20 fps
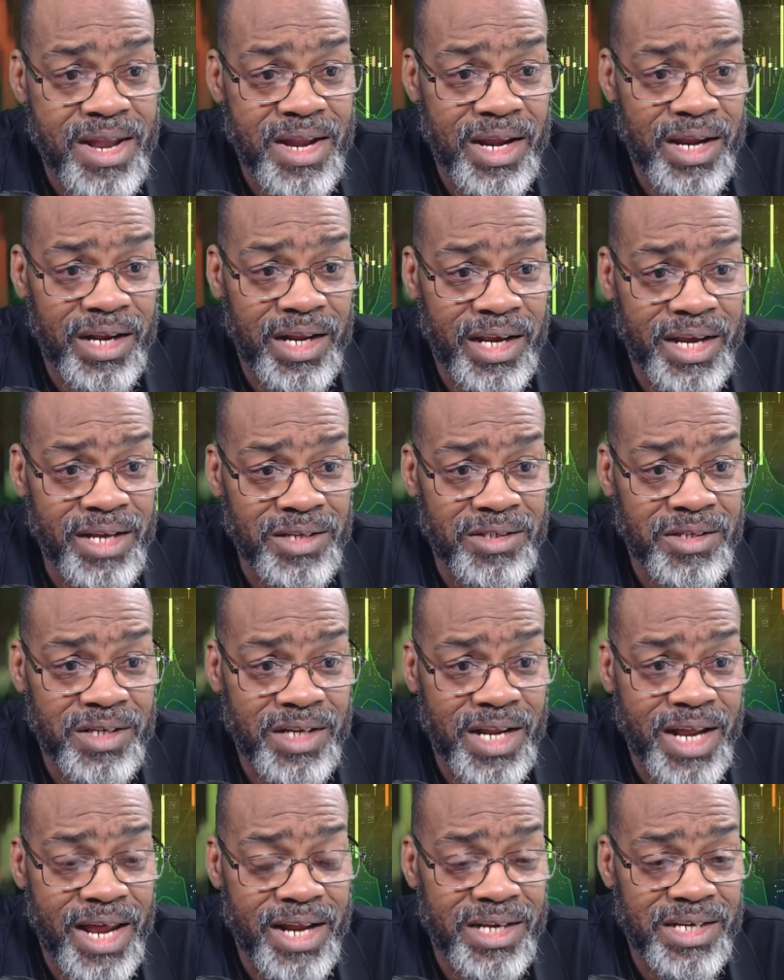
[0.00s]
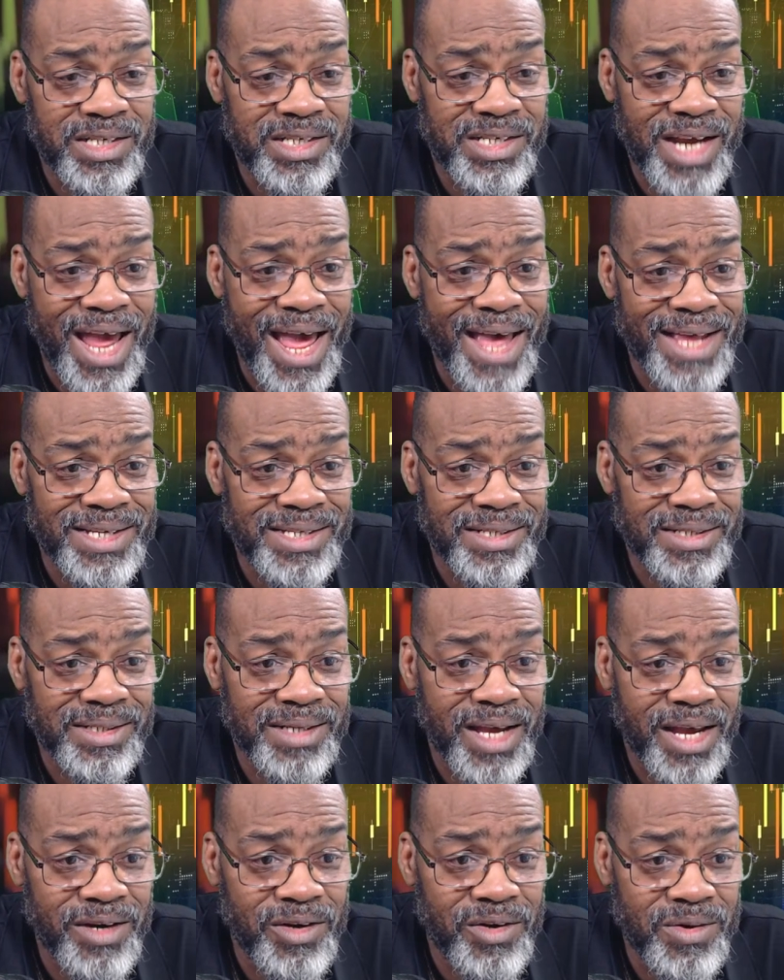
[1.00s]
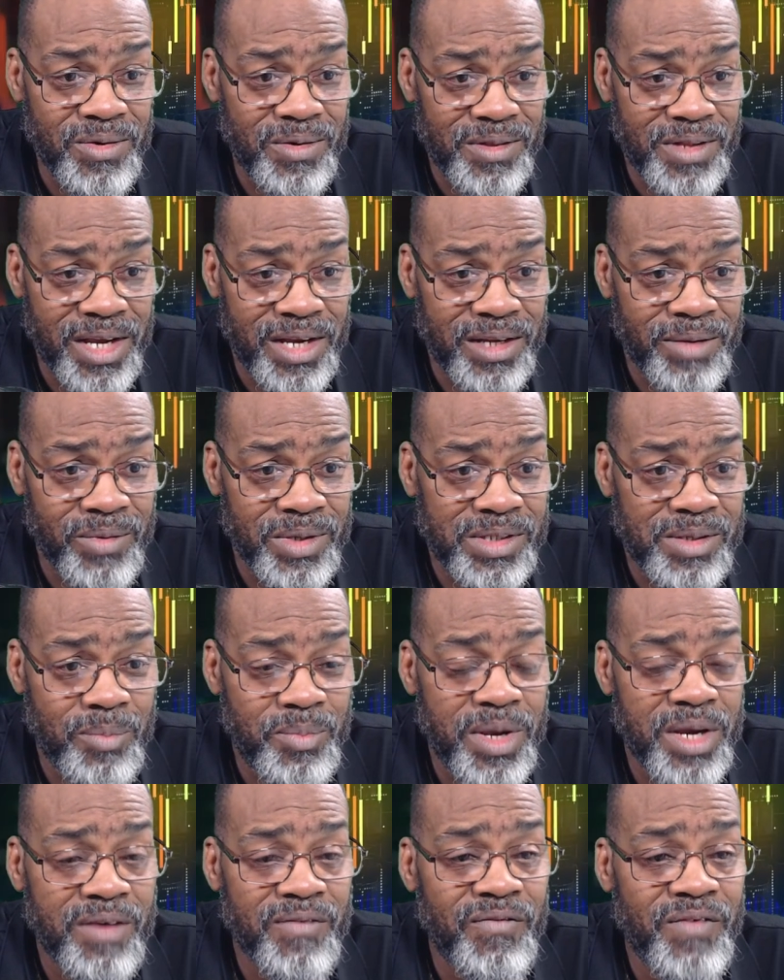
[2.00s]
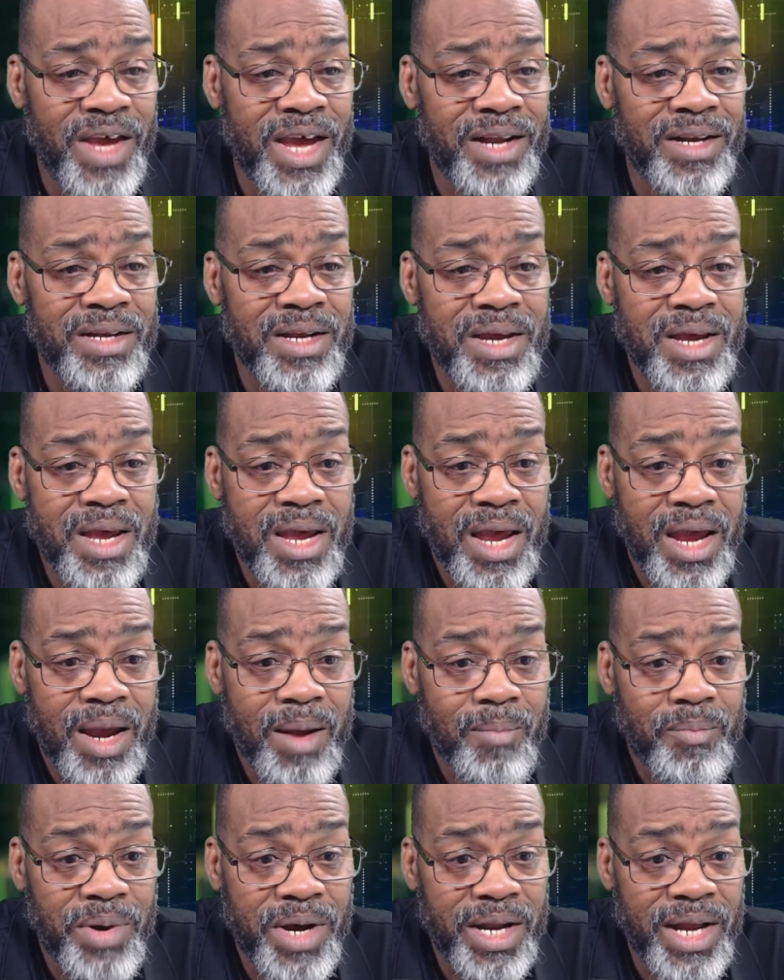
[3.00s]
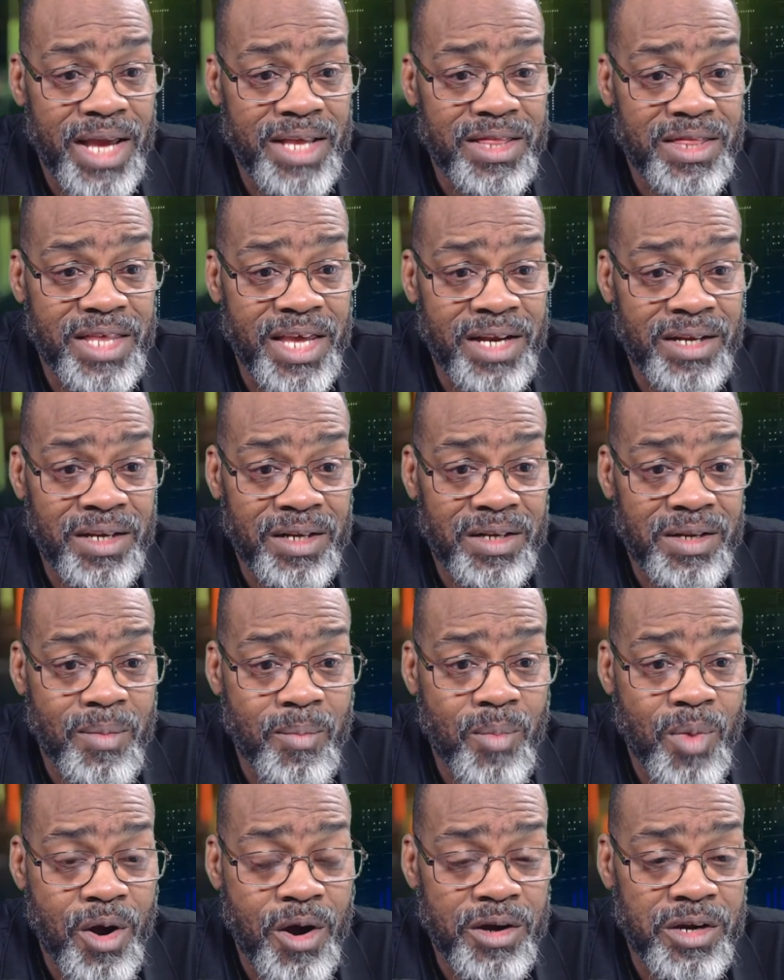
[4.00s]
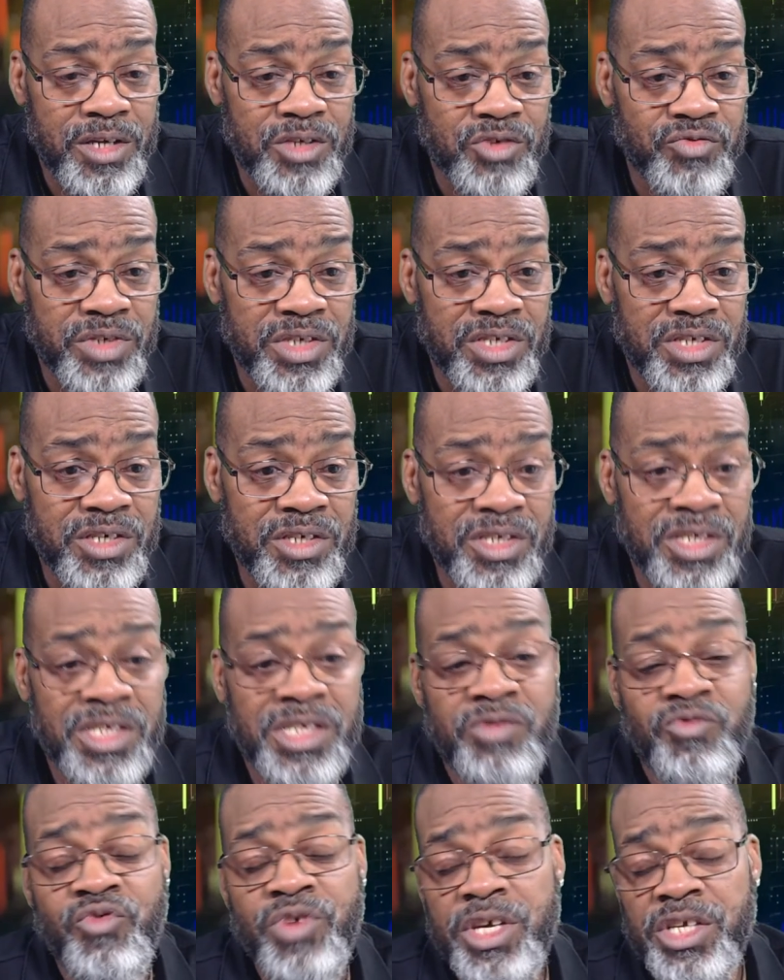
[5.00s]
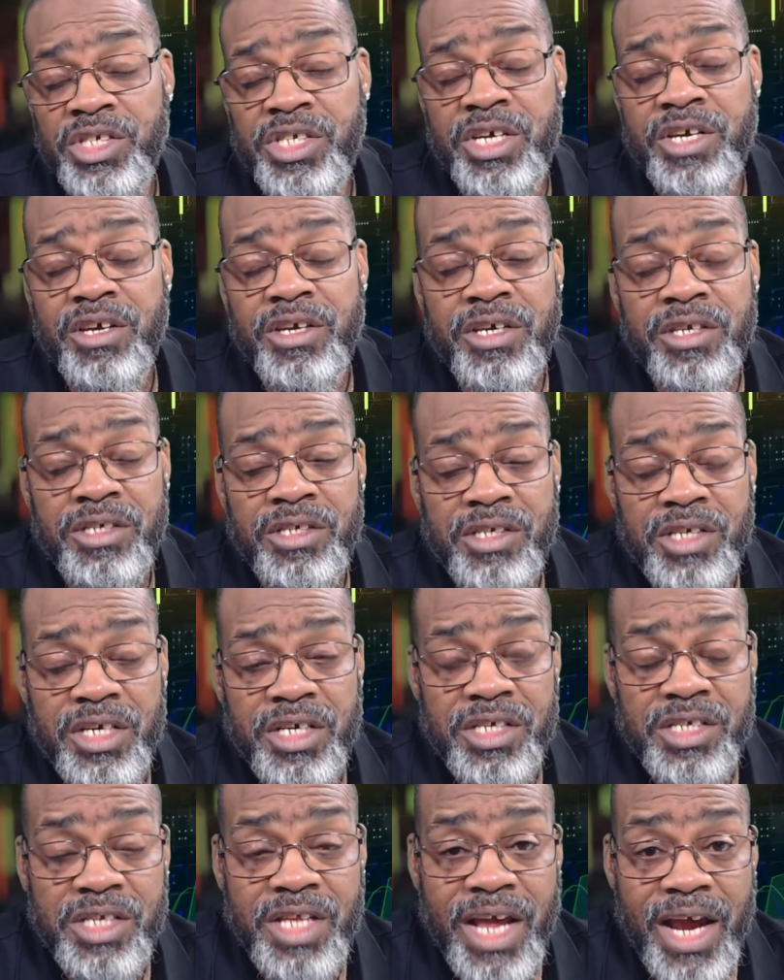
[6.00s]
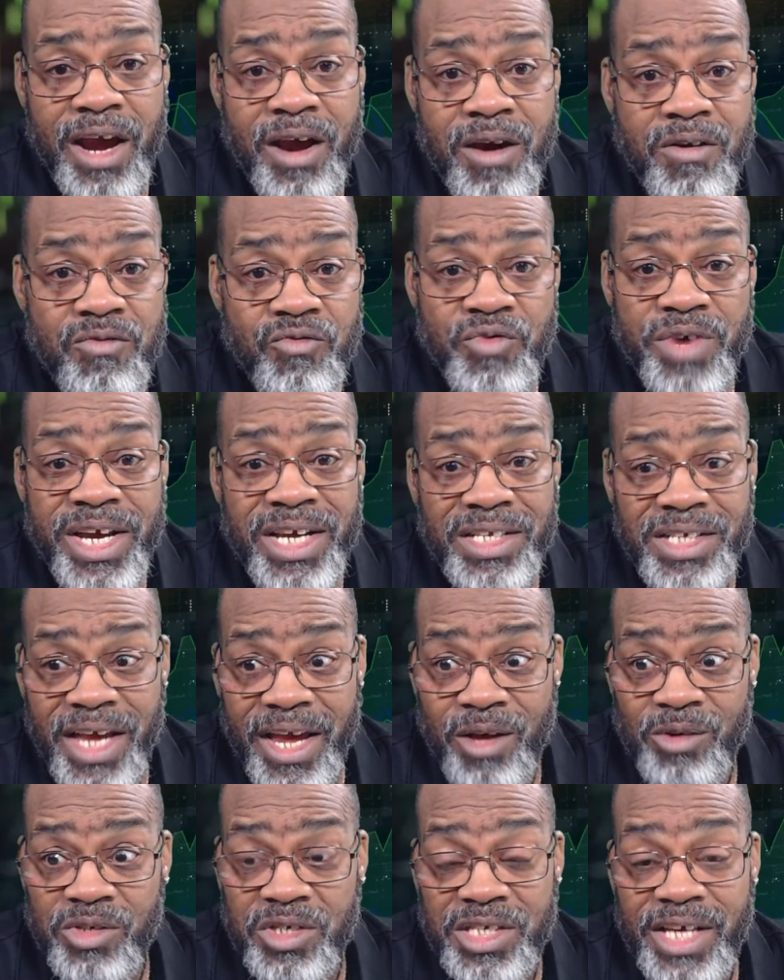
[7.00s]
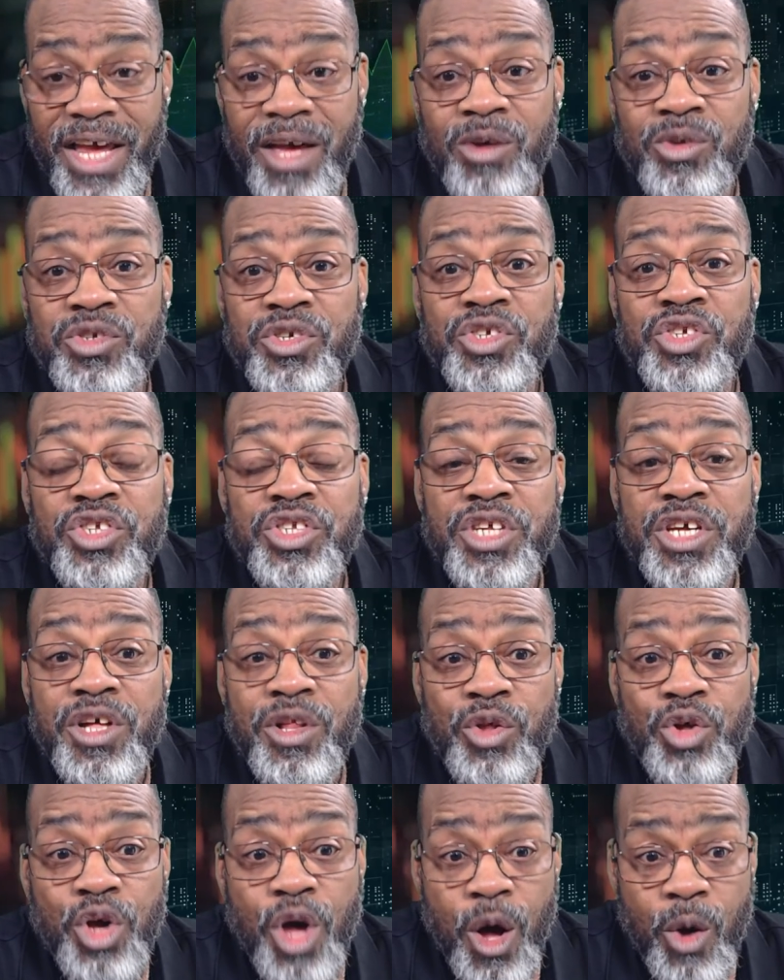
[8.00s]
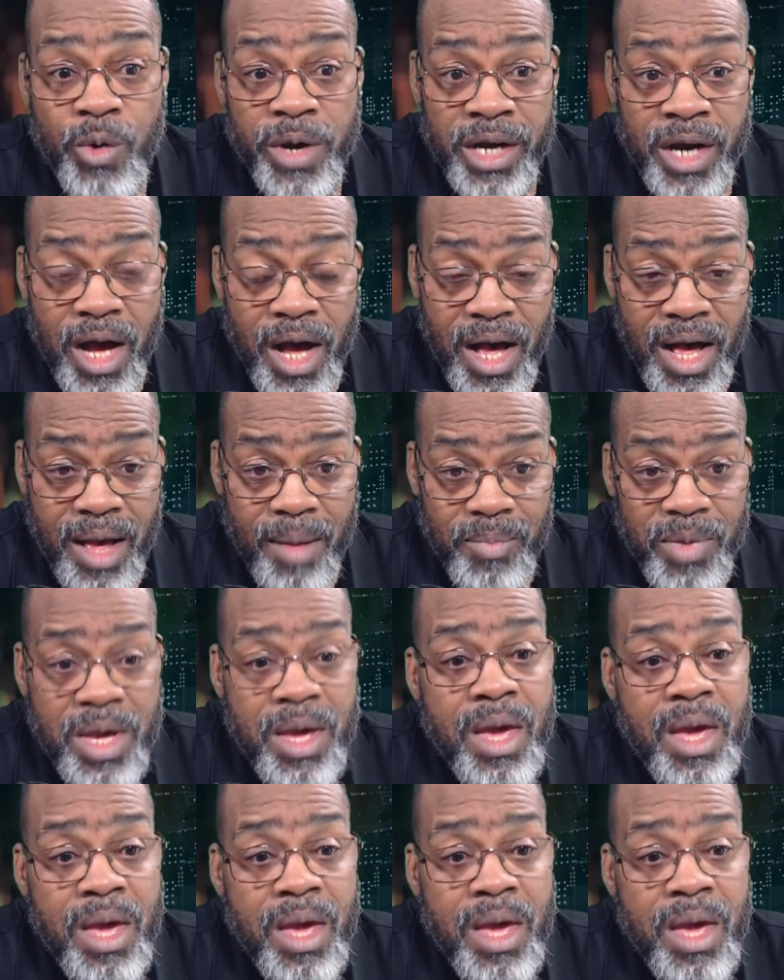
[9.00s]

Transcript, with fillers: And the answer to that is yes. I do think it was a big event, but I think that the market's resi resiliency is there. Retail sales are still going up.